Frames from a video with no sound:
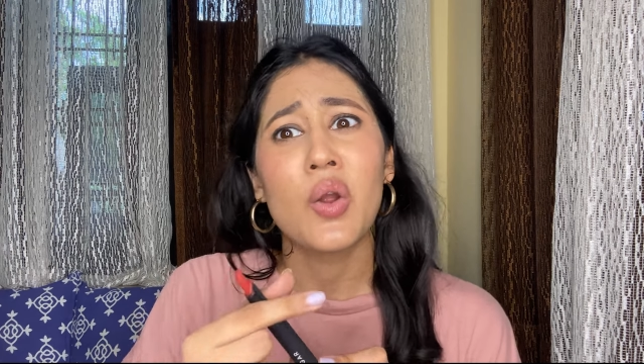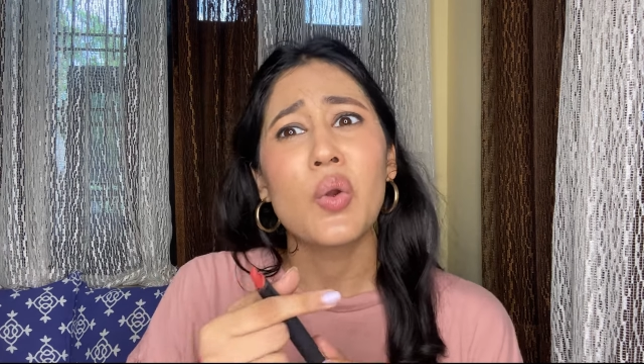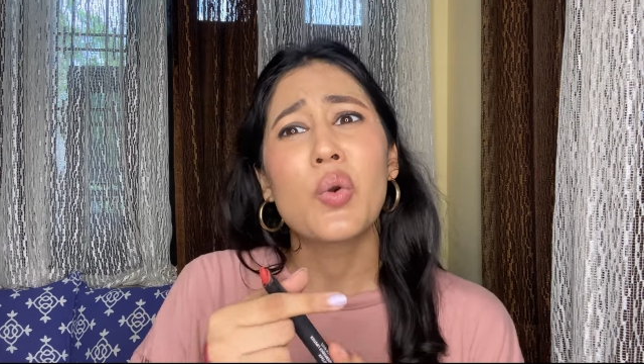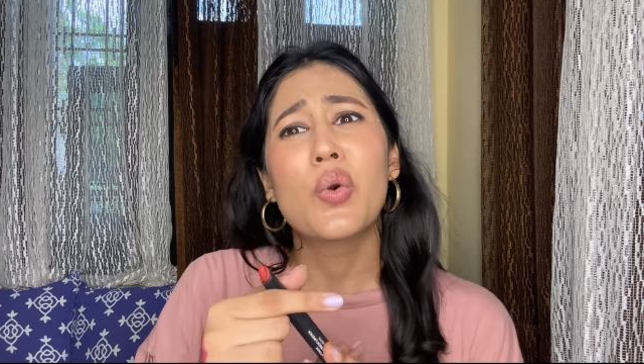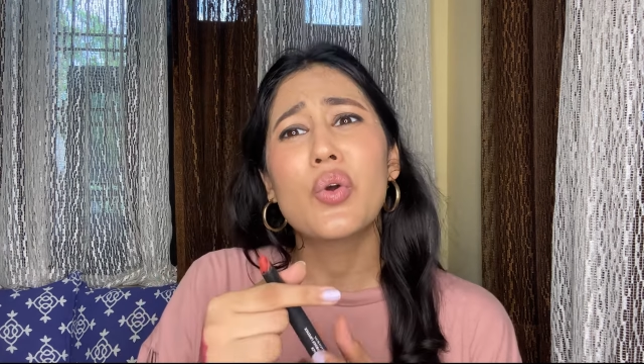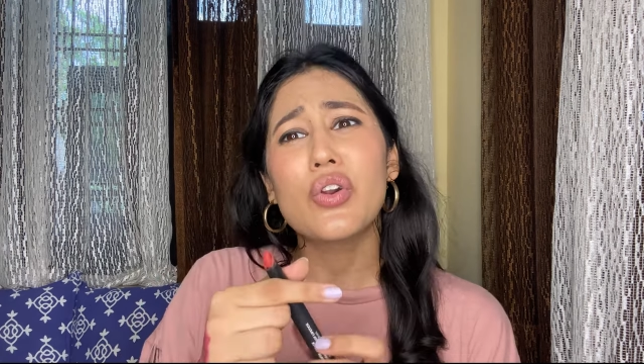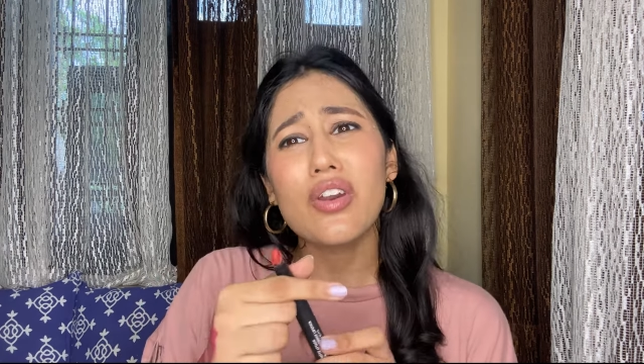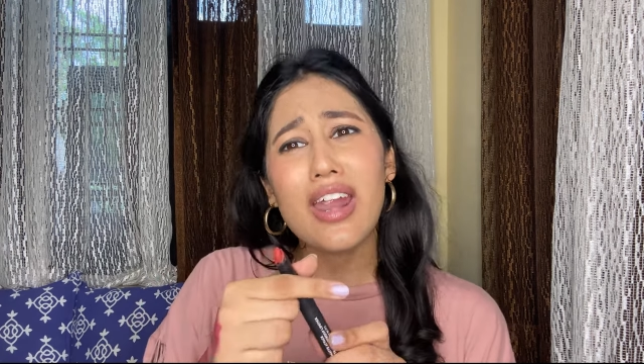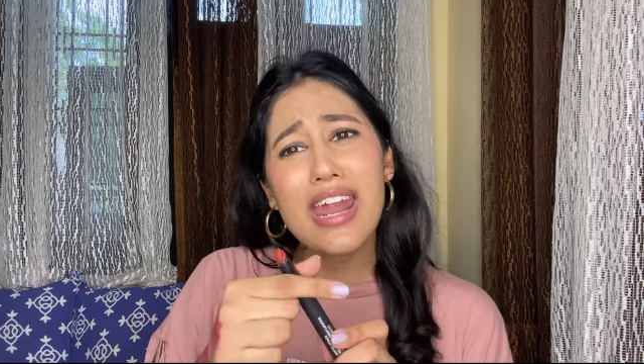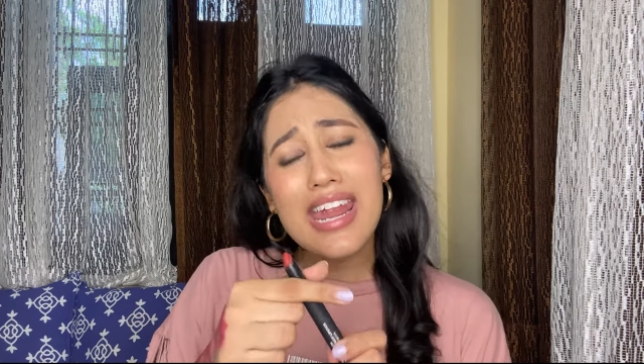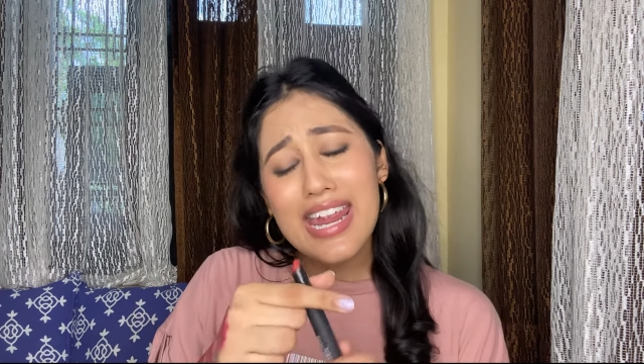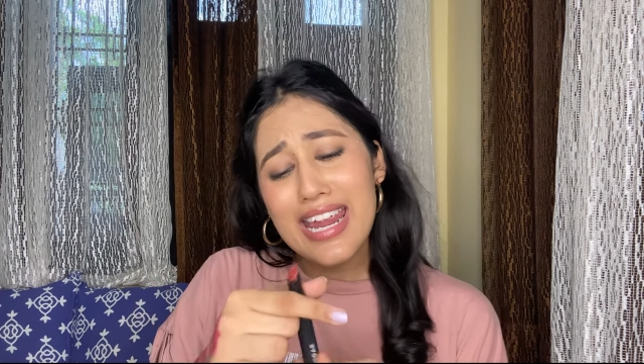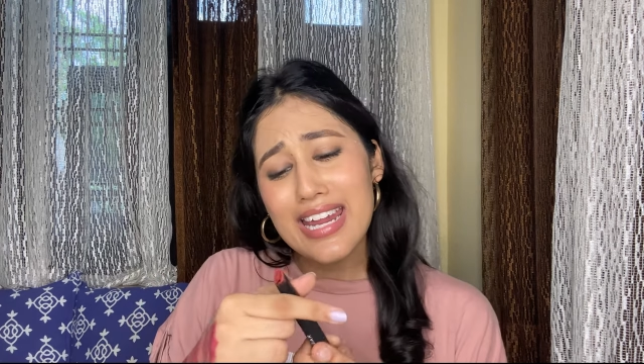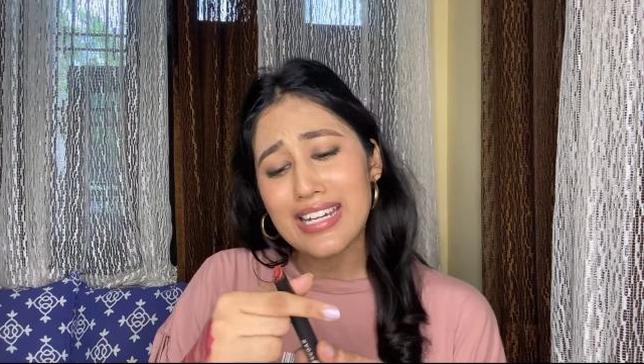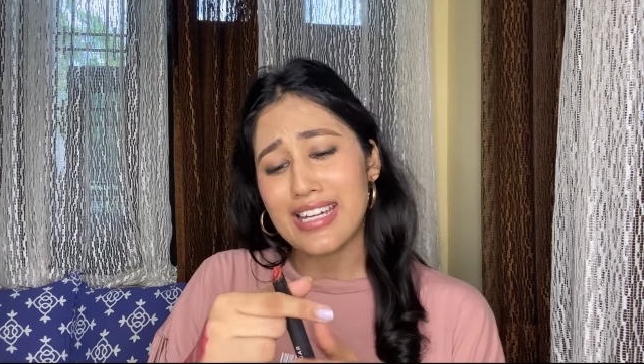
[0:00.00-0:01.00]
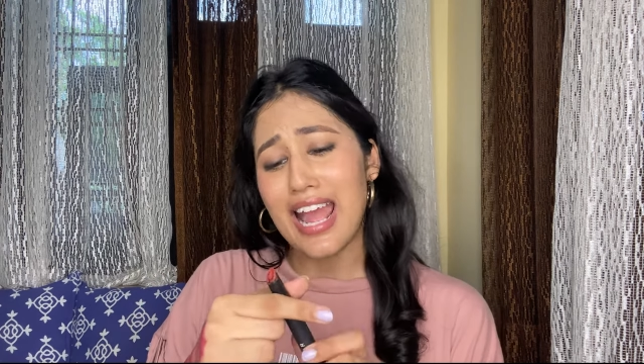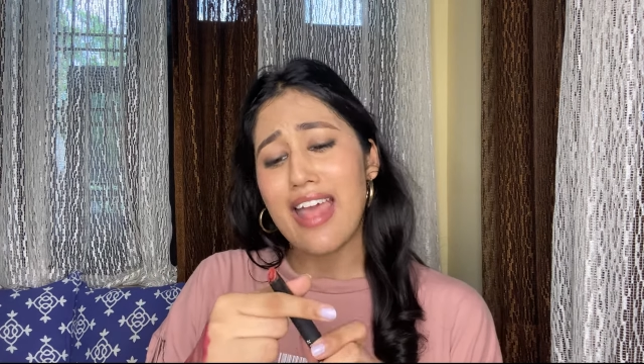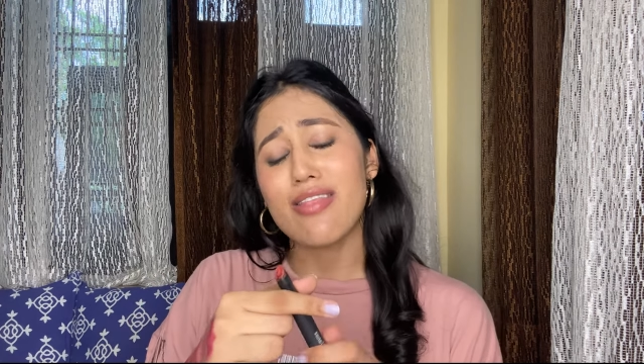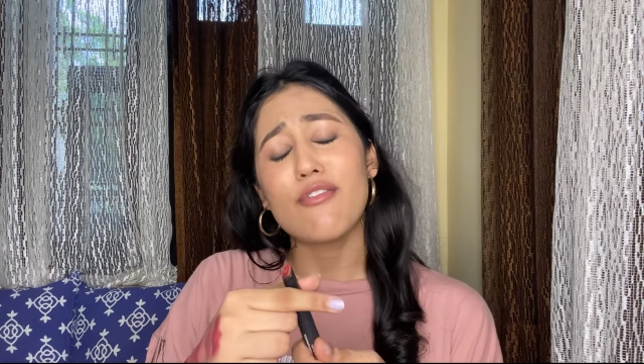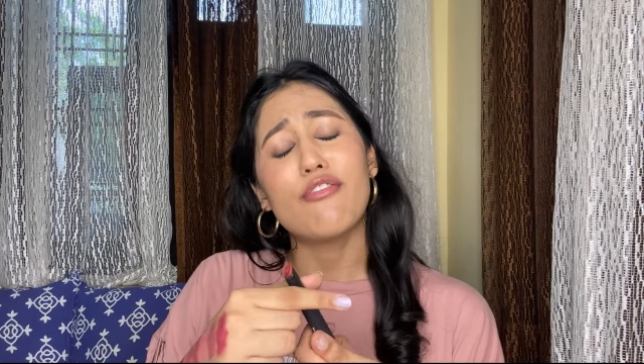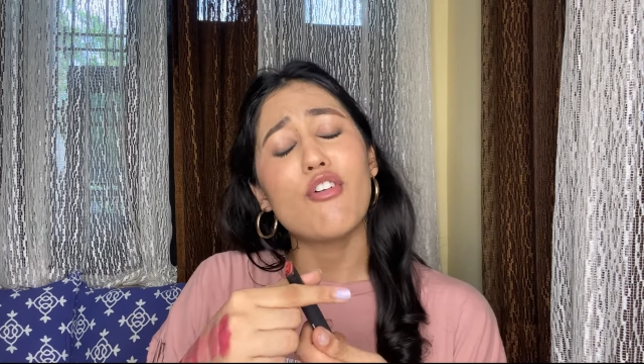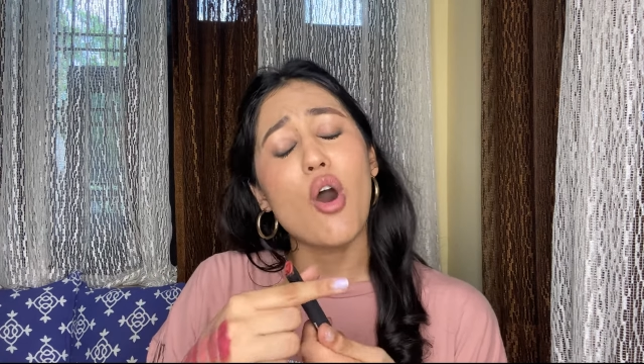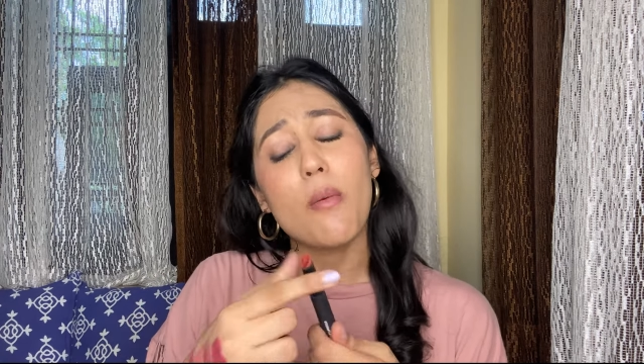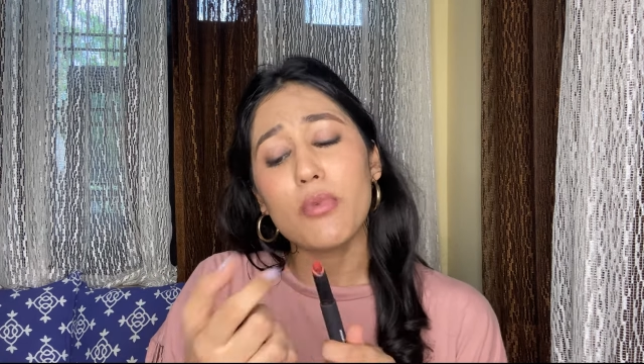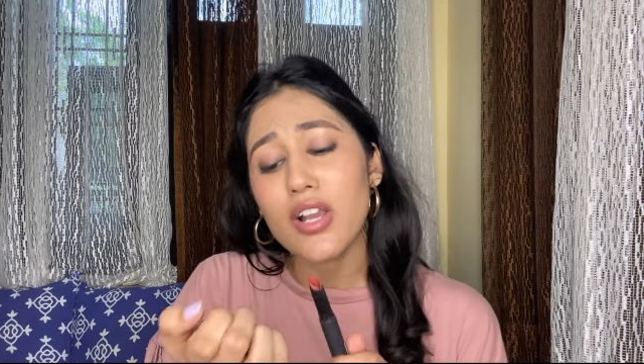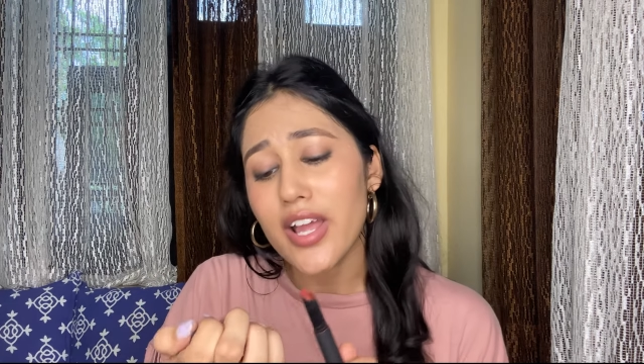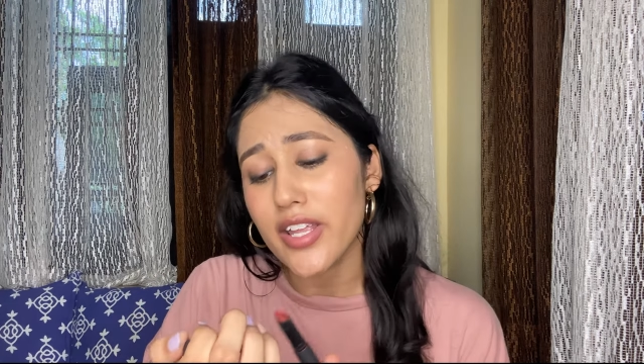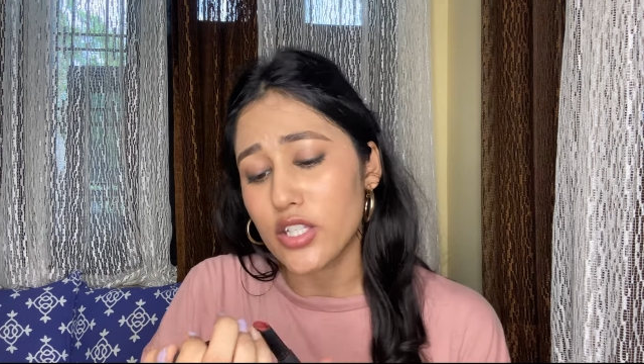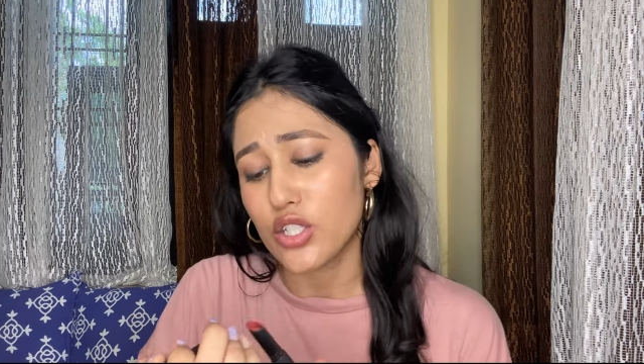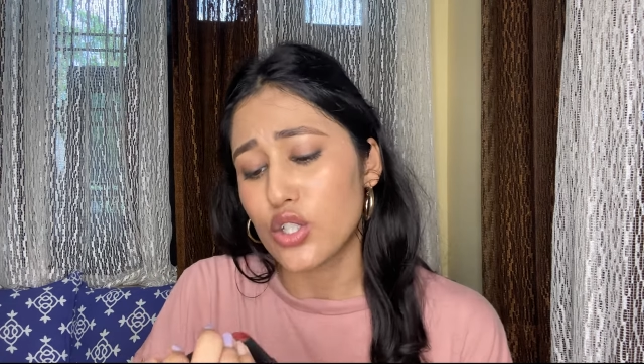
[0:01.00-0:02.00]
Great. And the formula
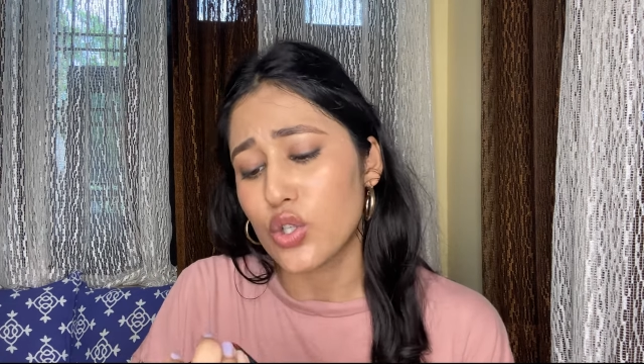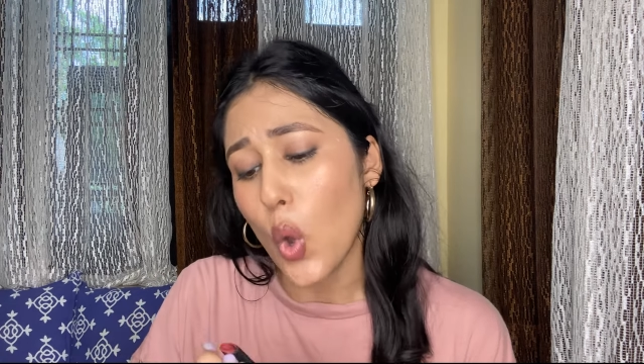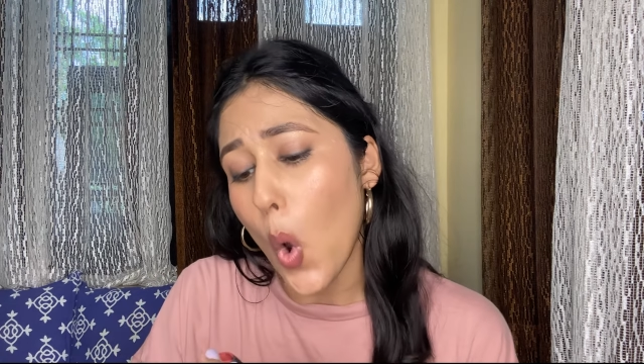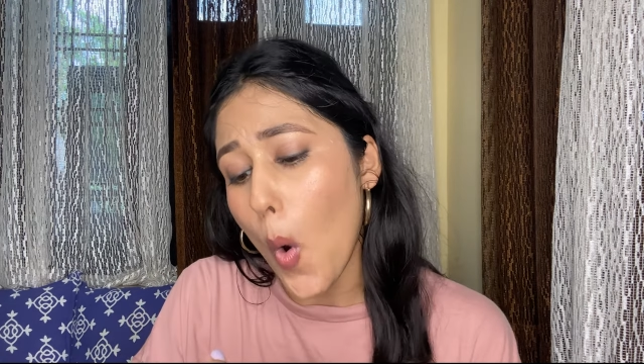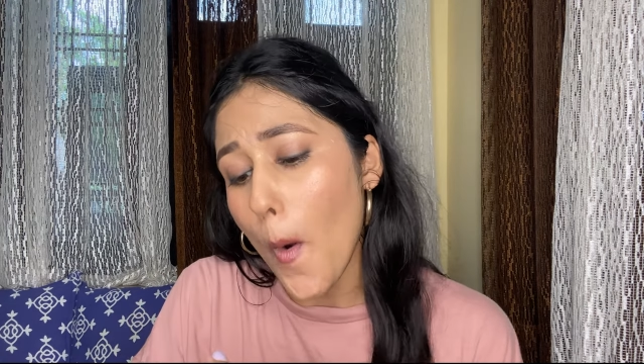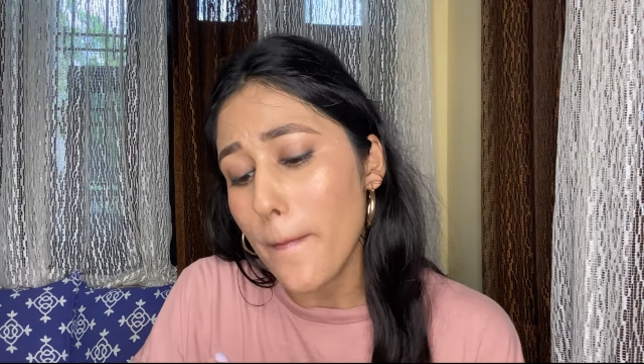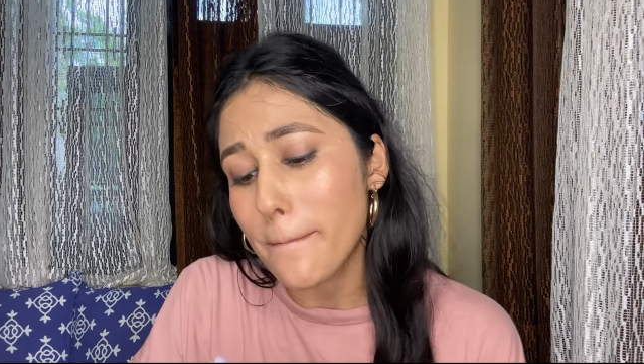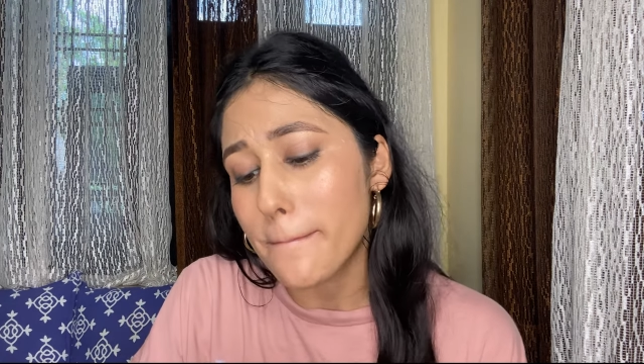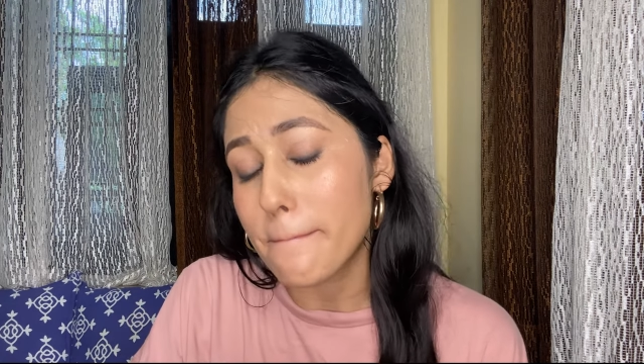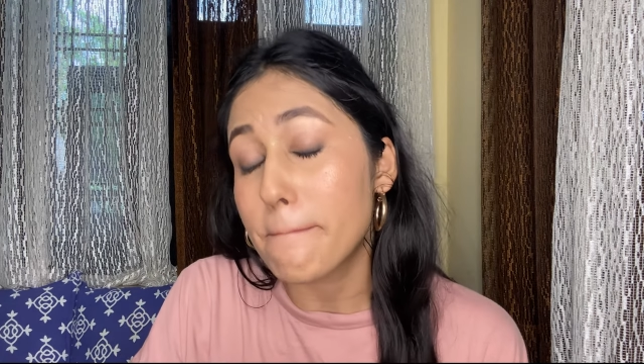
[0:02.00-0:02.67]
is so